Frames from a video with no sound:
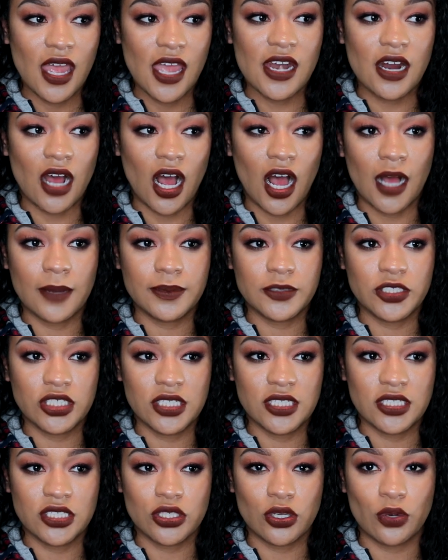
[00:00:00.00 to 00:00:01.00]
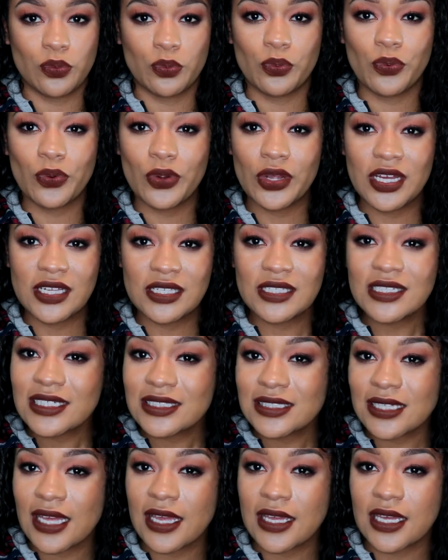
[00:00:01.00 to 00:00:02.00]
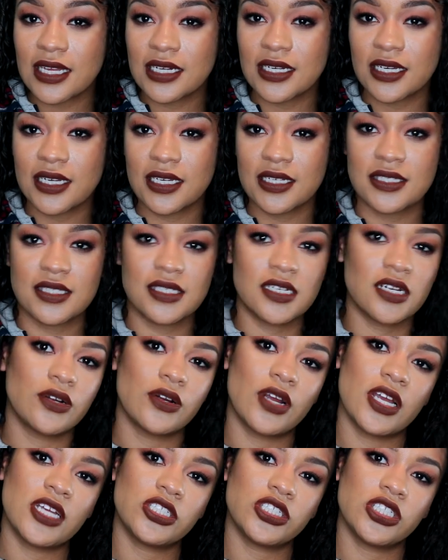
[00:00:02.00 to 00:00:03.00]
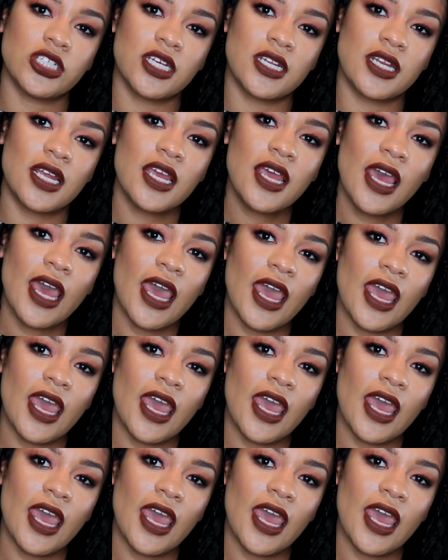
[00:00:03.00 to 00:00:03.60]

an option to really take into consideration.